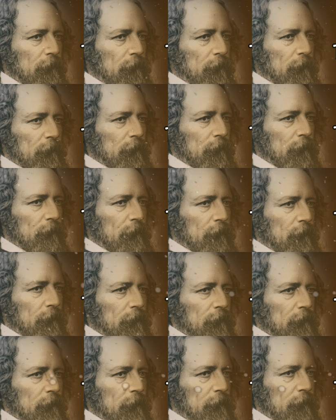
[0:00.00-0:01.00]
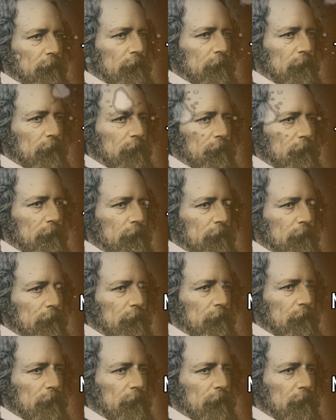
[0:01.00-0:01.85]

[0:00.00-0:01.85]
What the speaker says: No one is speaking in this clip.